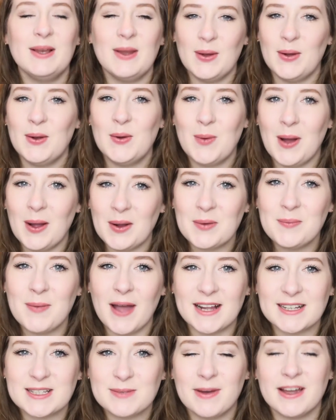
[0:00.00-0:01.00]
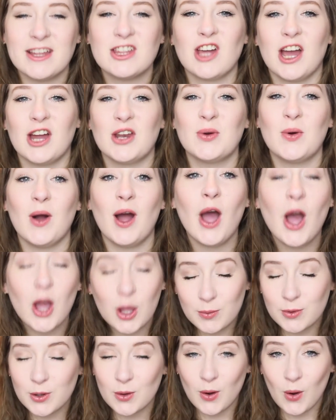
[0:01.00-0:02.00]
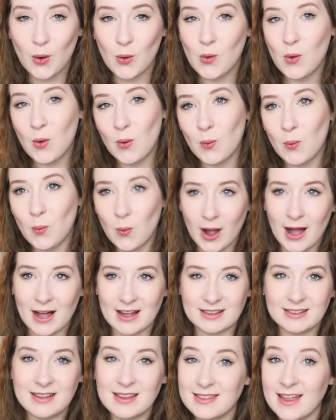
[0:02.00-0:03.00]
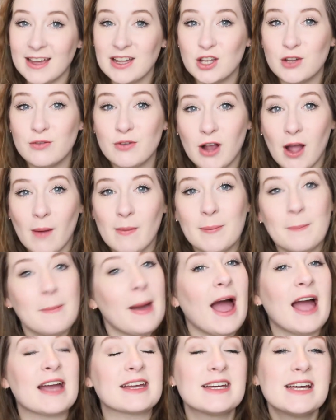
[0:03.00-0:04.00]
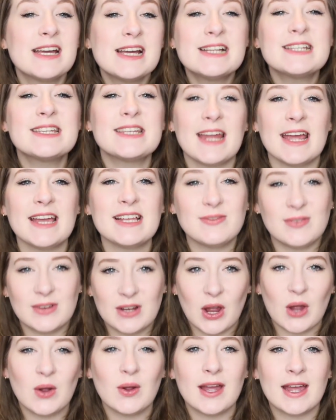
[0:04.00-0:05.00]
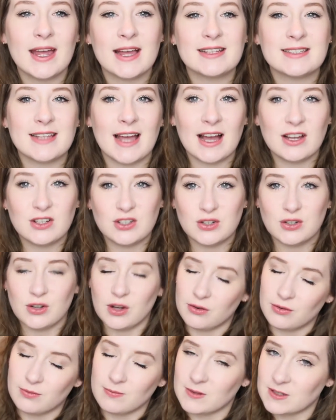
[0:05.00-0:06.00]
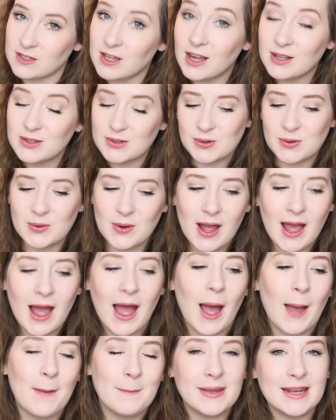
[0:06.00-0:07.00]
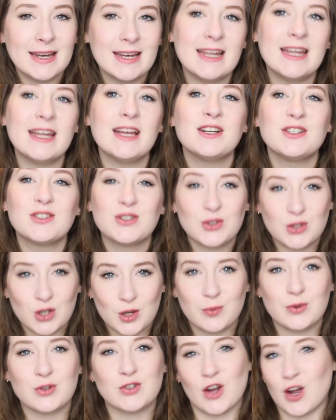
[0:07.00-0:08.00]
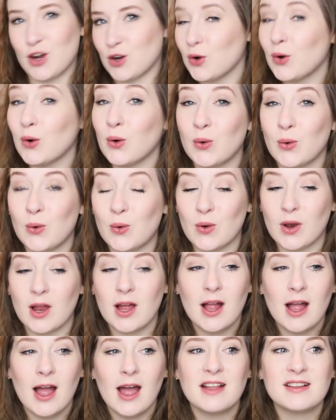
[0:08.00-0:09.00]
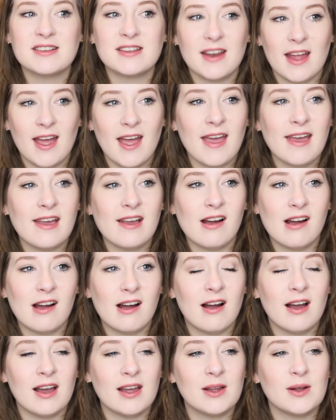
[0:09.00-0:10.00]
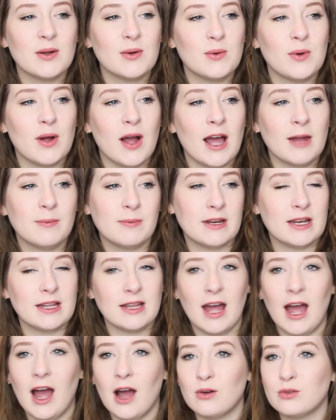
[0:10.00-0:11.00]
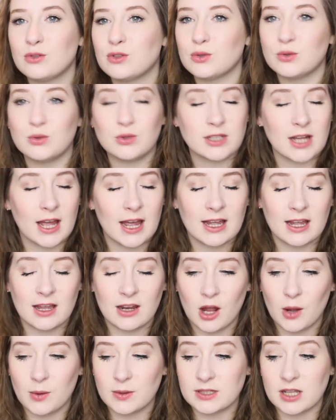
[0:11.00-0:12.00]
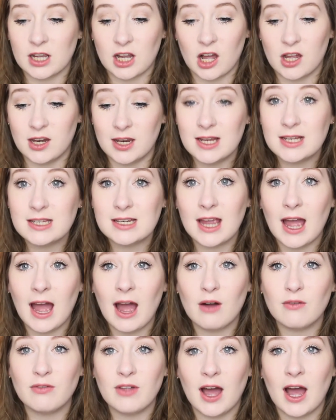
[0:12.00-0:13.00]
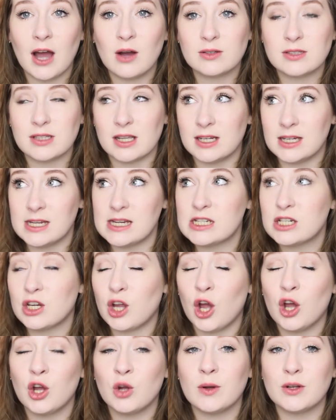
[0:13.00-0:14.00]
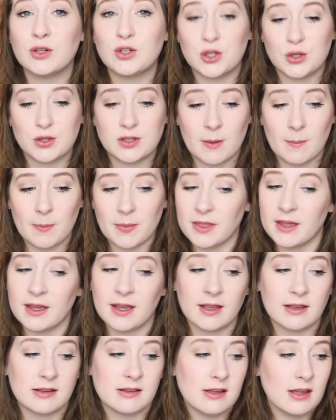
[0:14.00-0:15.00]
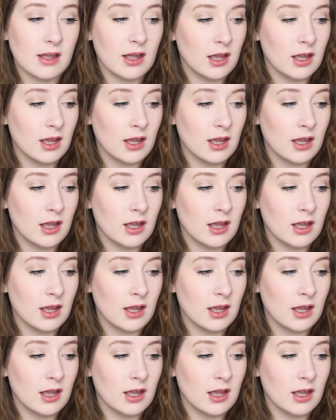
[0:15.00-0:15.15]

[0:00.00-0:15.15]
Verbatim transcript: Hello, welcome back to my channel. I hope you are all well. Thank you for coming back. Today's video is, as you know from the title, a mini Superdrug haul. Today I had been in the house all day and I was like, I need to get out of the house, I need to go and do something.